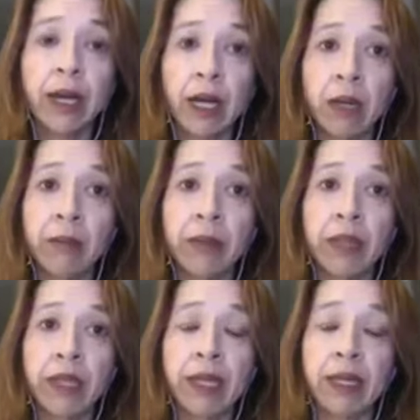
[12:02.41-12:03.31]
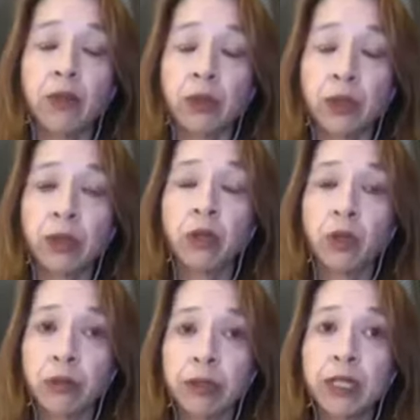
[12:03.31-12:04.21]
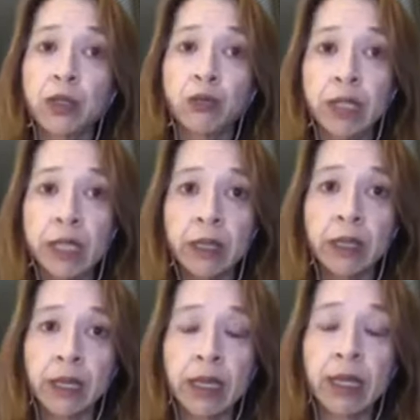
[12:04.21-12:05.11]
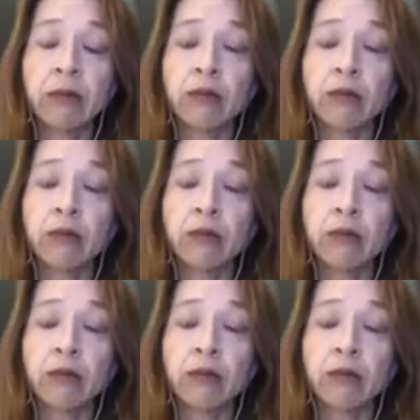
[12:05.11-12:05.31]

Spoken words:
North Korea just recently